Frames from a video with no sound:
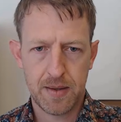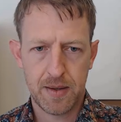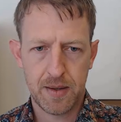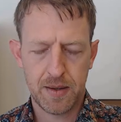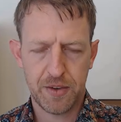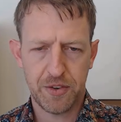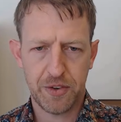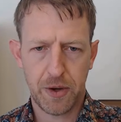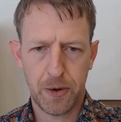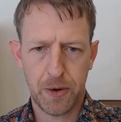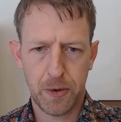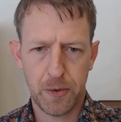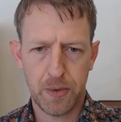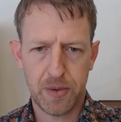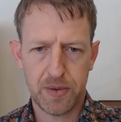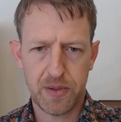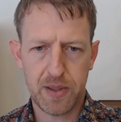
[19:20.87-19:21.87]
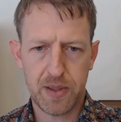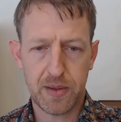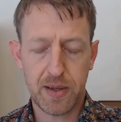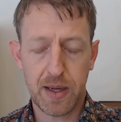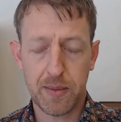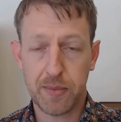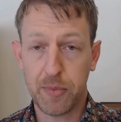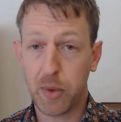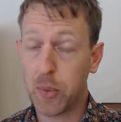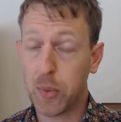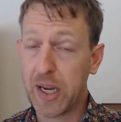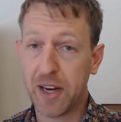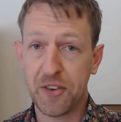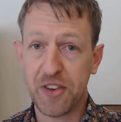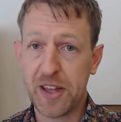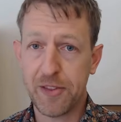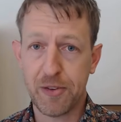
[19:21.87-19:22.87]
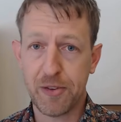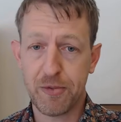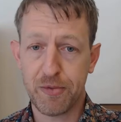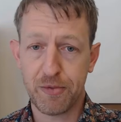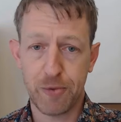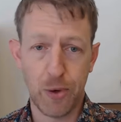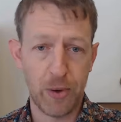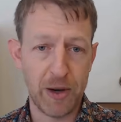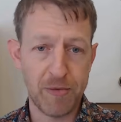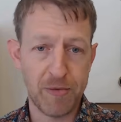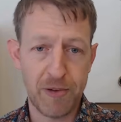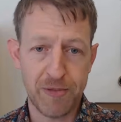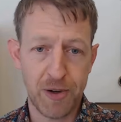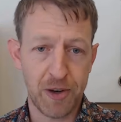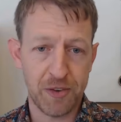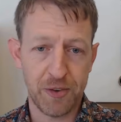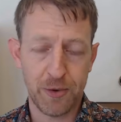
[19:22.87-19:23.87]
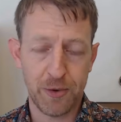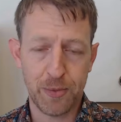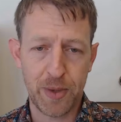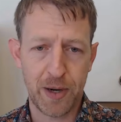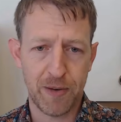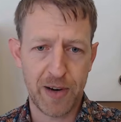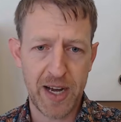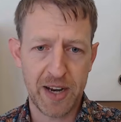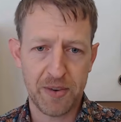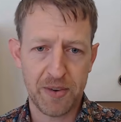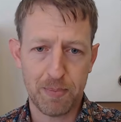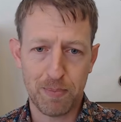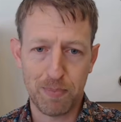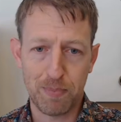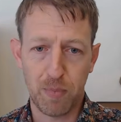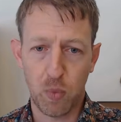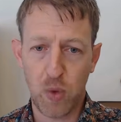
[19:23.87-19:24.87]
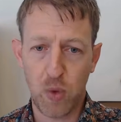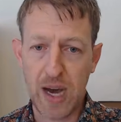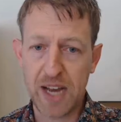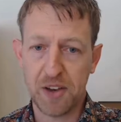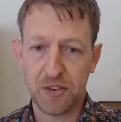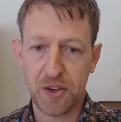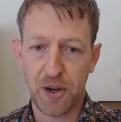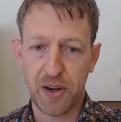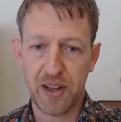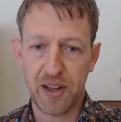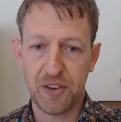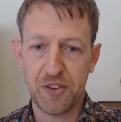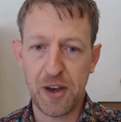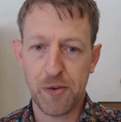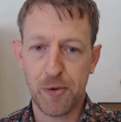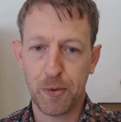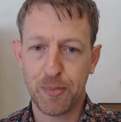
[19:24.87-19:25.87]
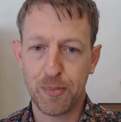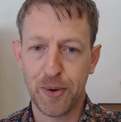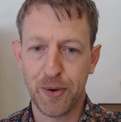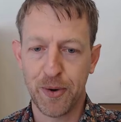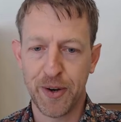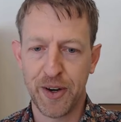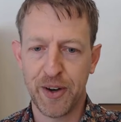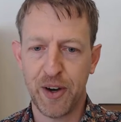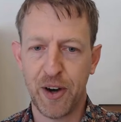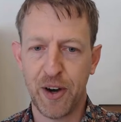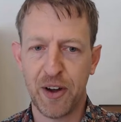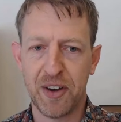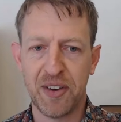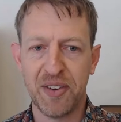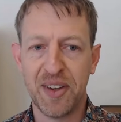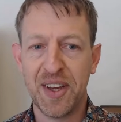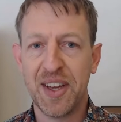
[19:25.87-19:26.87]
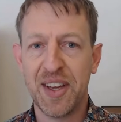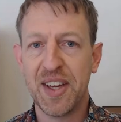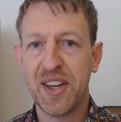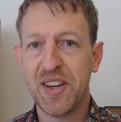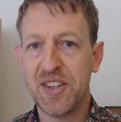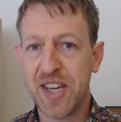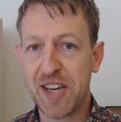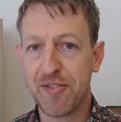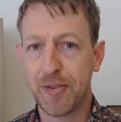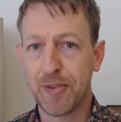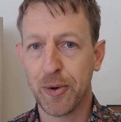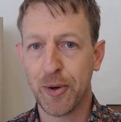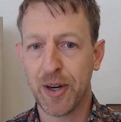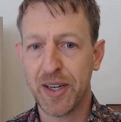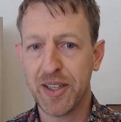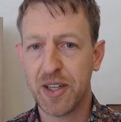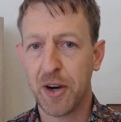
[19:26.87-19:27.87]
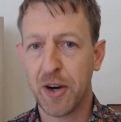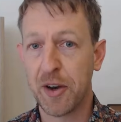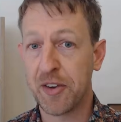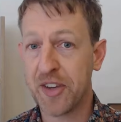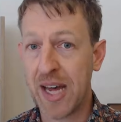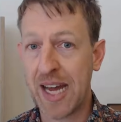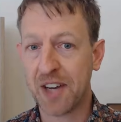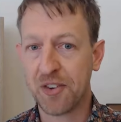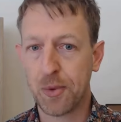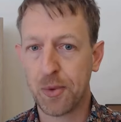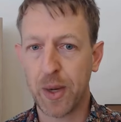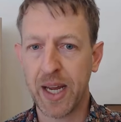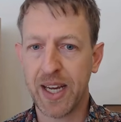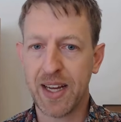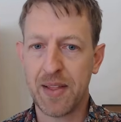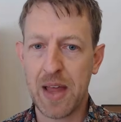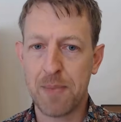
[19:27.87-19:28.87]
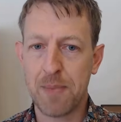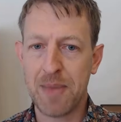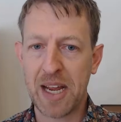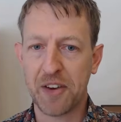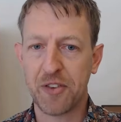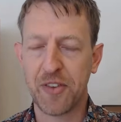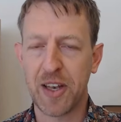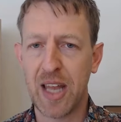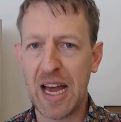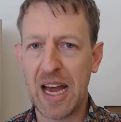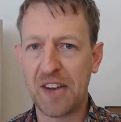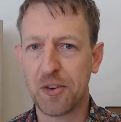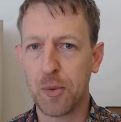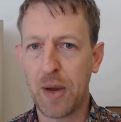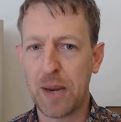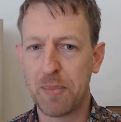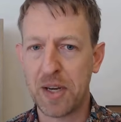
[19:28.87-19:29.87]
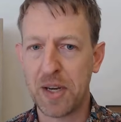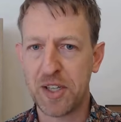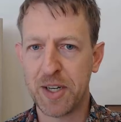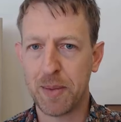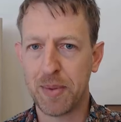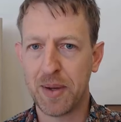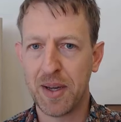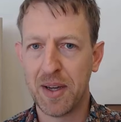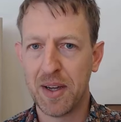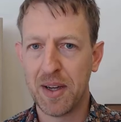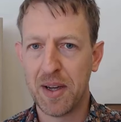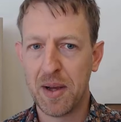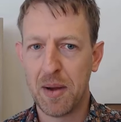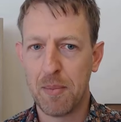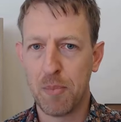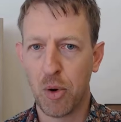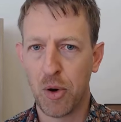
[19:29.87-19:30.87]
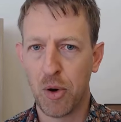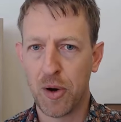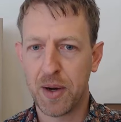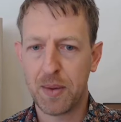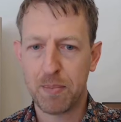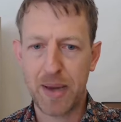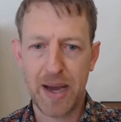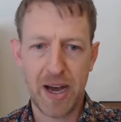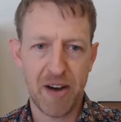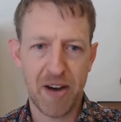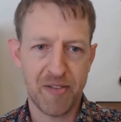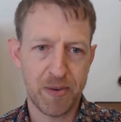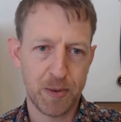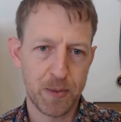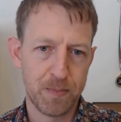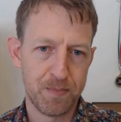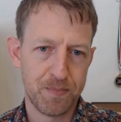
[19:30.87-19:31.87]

So, and we can see the rule in reverse as well, right? White has got a central pawn on d4 on a dark square, and that makes the light squared bishop more powerful.